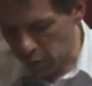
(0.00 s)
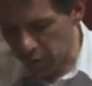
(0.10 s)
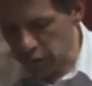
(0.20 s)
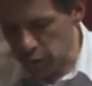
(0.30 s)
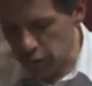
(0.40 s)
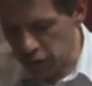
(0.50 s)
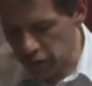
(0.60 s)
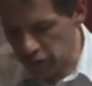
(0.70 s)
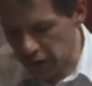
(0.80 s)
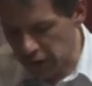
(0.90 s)
play all right. This was
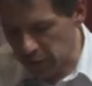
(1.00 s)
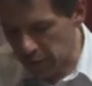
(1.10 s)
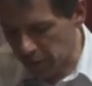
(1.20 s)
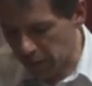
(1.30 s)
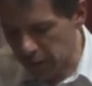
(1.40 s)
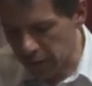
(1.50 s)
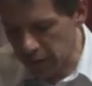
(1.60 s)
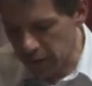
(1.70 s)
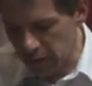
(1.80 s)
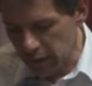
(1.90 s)
sent to me by
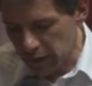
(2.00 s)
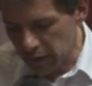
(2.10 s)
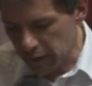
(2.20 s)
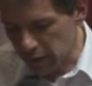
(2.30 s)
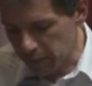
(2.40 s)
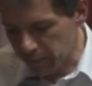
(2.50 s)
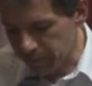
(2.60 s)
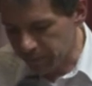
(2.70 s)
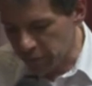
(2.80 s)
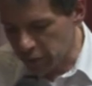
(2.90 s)

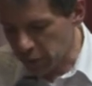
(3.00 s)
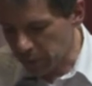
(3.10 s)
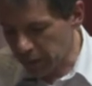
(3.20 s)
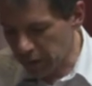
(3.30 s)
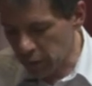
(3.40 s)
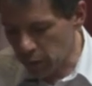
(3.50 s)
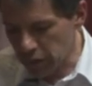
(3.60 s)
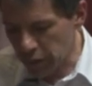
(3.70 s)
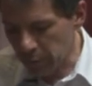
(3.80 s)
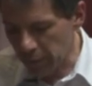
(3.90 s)
um, somebody who was
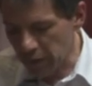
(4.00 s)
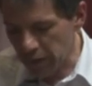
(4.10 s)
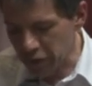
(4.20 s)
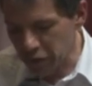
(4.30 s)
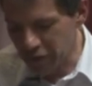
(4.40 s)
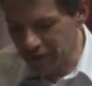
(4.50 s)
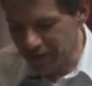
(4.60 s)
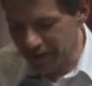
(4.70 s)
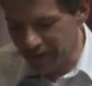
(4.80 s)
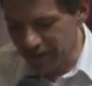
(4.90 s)
in the Pyrenees,
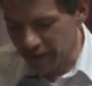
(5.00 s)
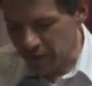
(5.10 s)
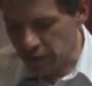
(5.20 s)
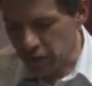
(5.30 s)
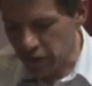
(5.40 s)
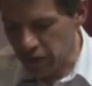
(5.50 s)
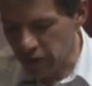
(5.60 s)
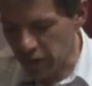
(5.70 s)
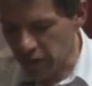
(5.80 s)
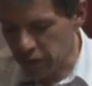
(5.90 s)
and this is
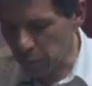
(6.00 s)
uh,